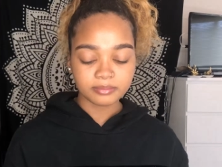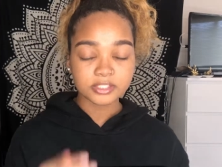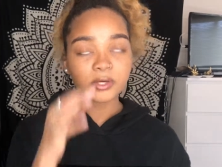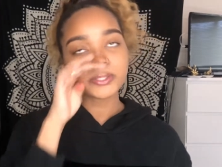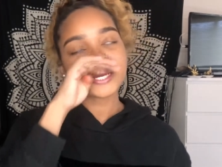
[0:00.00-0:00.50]

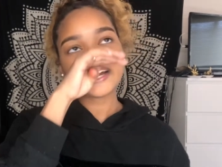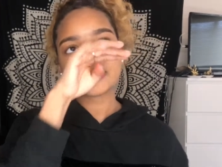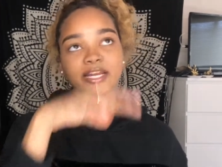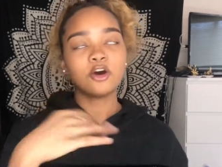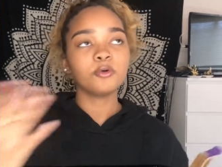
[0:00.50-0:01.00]
so like I
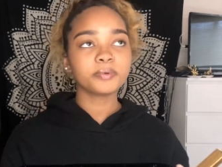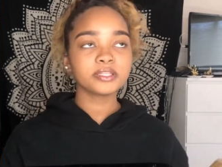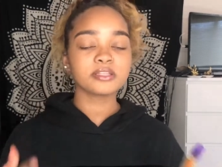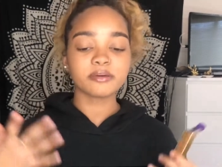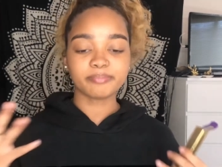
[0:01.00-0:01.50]
said, I
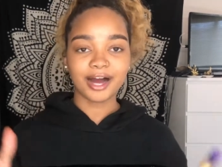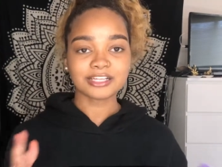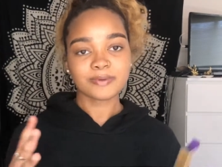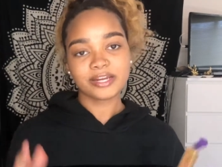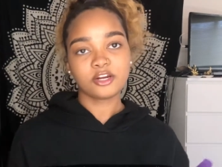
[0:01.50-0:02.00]
opened the
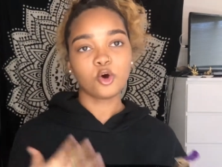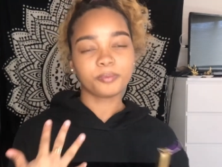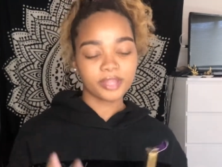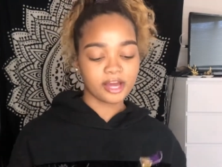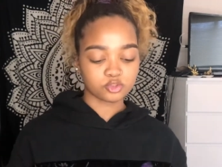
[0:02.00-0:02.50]
box but I didn't
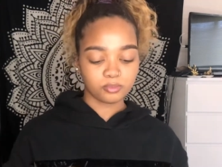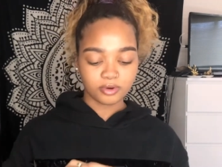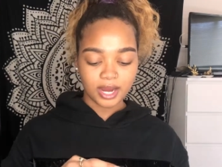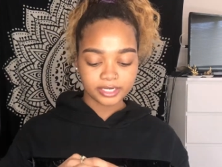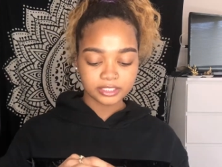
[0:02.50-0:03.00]
open the actual
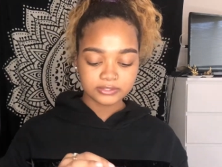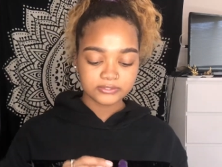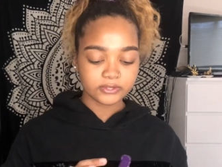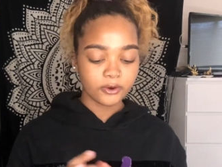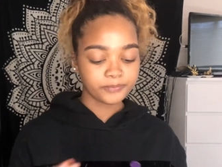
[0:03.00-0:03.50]
products.
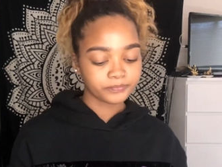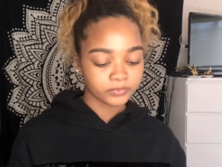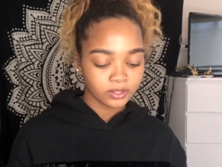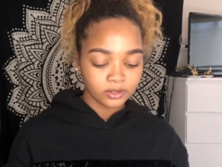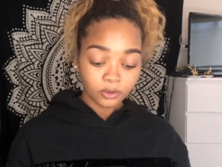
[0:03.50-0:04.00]
So
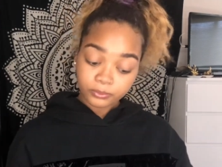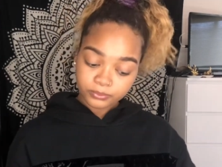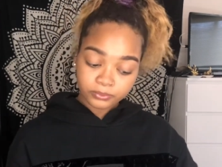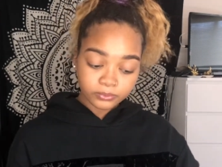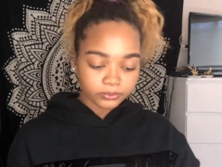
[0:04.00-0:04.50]

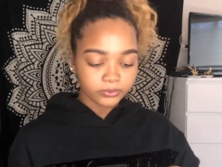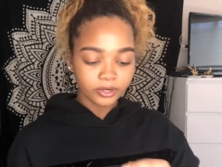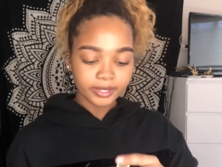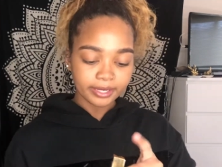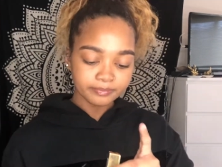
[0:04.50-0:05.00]
ooh,
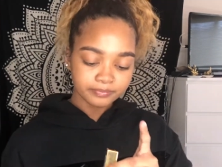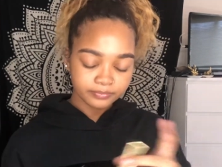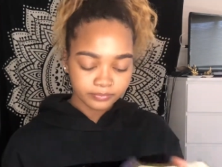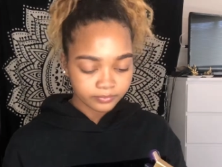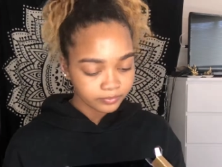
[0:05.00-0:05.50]
okay,
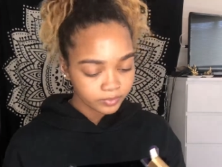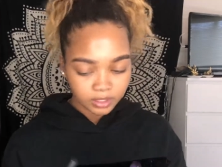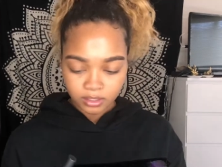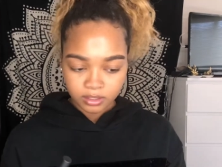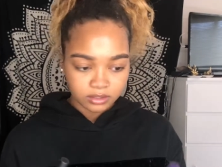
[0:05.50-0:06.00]

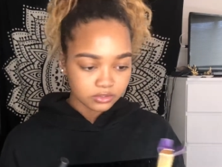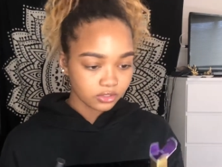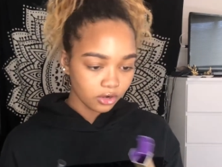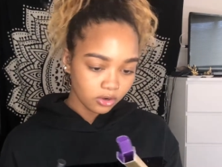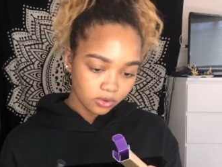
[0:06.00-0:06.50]

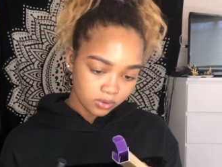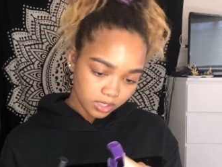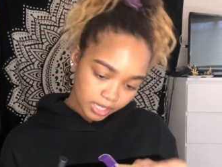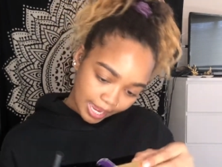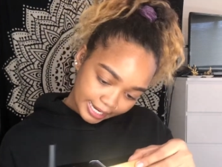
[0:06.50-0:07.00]

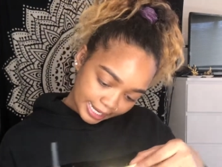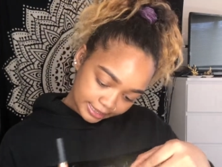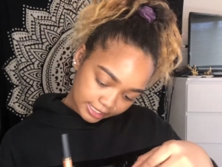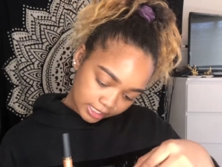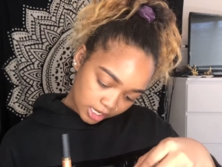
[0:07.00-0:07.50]
so I
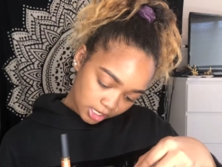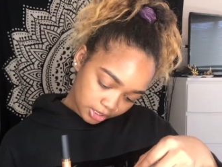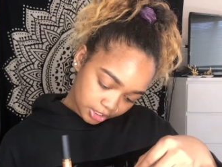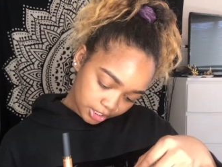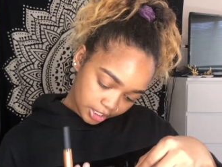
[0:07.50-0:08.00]
got the
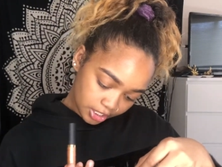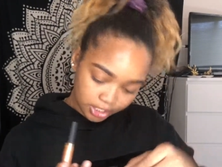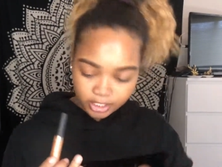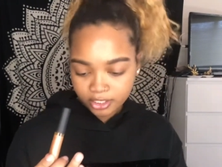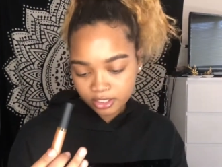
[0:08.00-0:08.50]
color
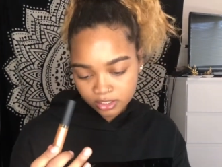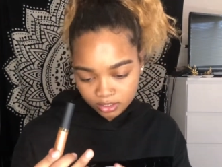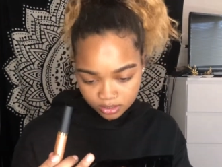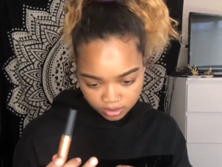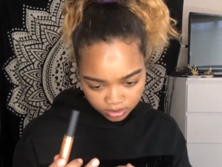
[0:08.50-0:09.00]

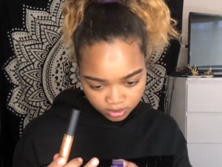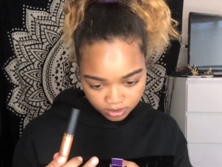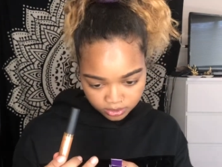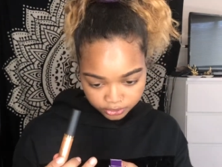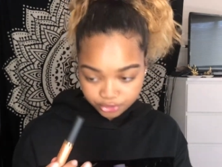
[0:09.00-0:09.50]

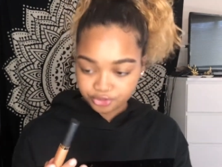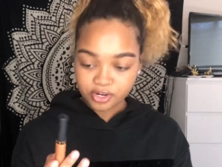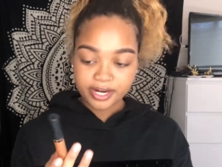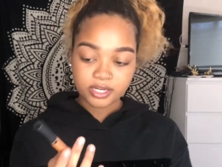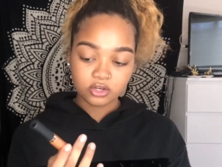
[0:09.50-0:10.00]

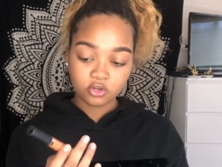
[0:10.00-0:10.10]
Strike